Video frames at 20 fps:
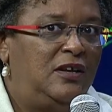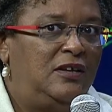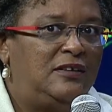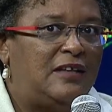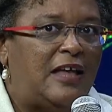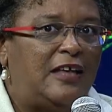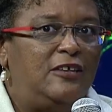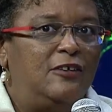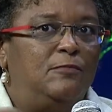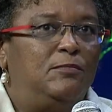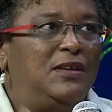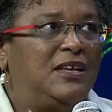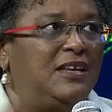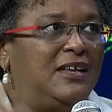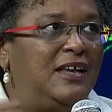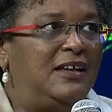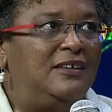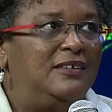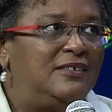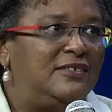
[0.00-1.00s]
that you
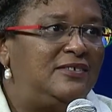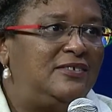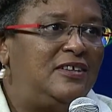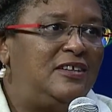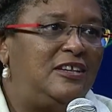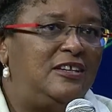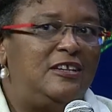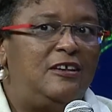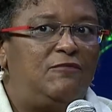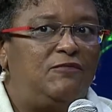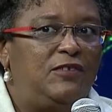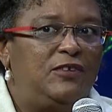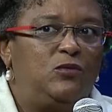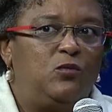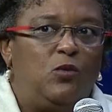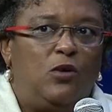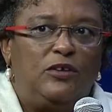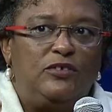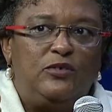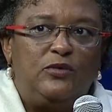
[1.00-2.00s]
begin to see the difference.
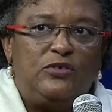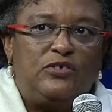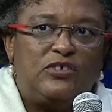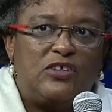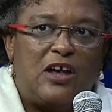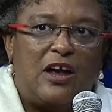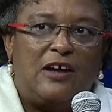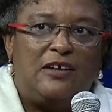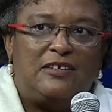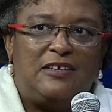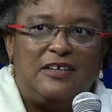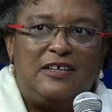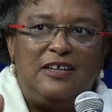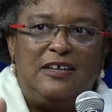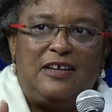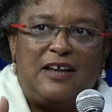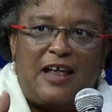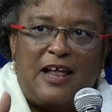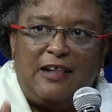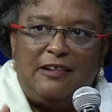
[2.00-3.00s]
Once you start to
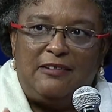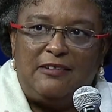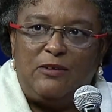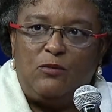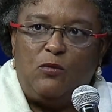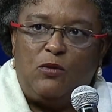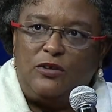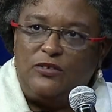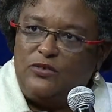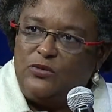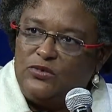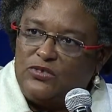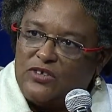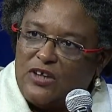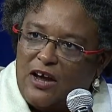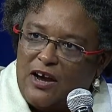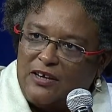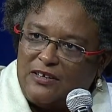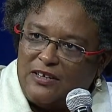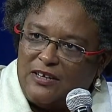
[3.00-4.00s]
eat healthy, once you
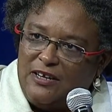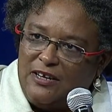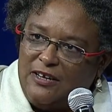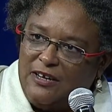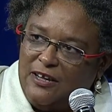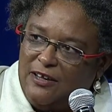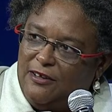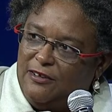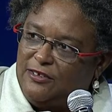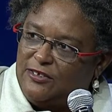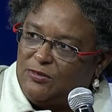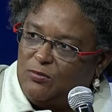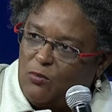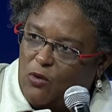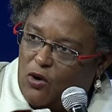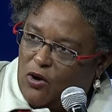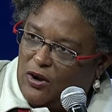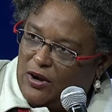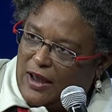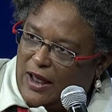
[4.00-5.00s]
start to eat
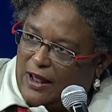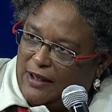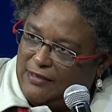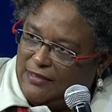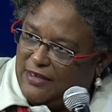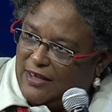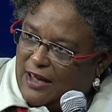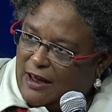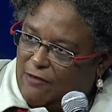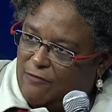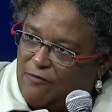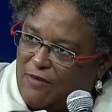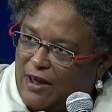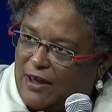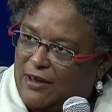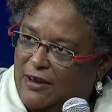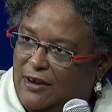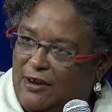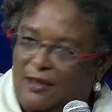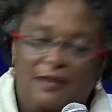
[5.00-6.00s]
small, healthy, and
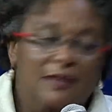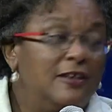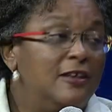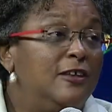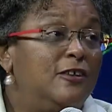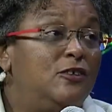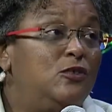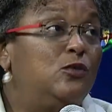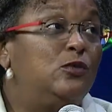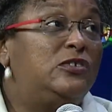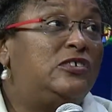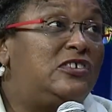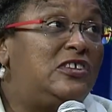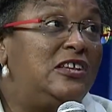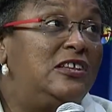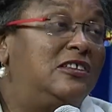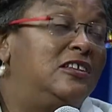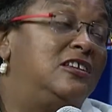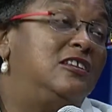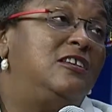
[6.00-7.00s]
regular, you
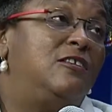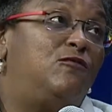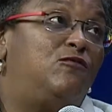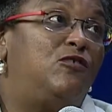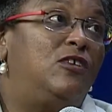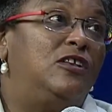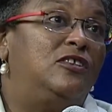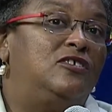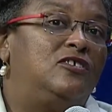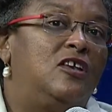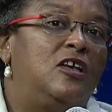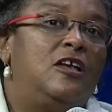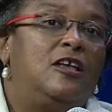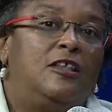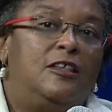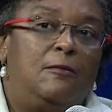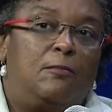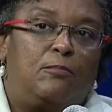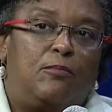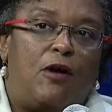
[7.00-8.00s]
see the difference.
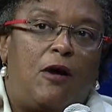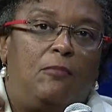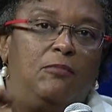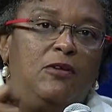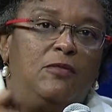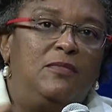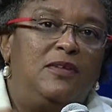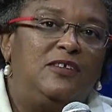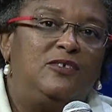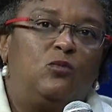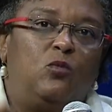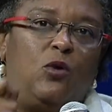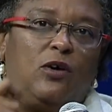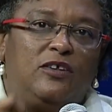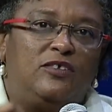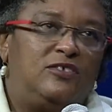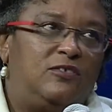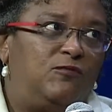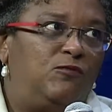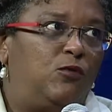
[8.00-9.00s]
The problem is what
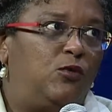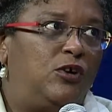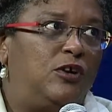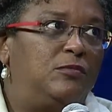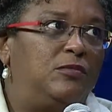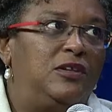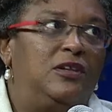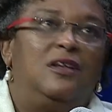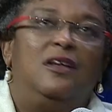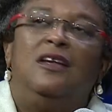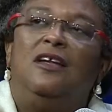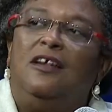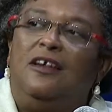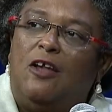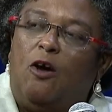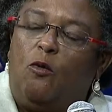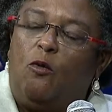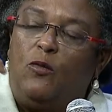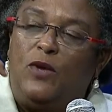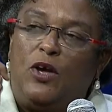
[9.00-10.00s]
is affordable.
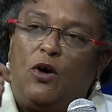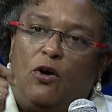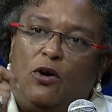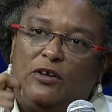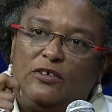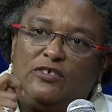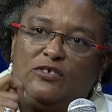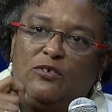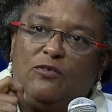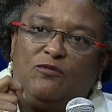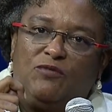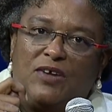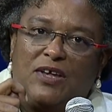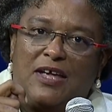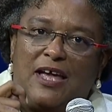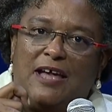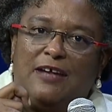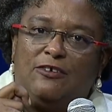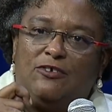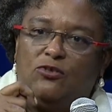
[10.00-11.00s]
Now, we also
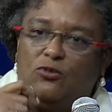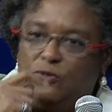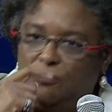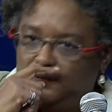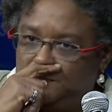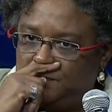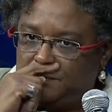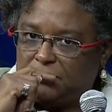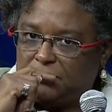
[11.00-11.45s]
forget, too,